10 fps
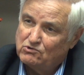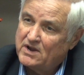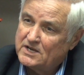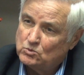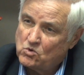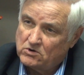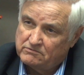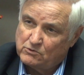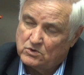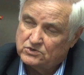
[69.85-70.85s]
Graying
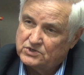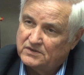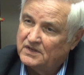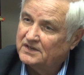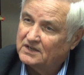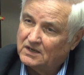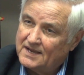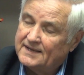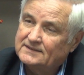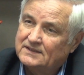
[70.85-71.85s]
workforce and the
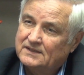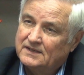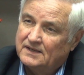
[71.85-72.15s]
neglect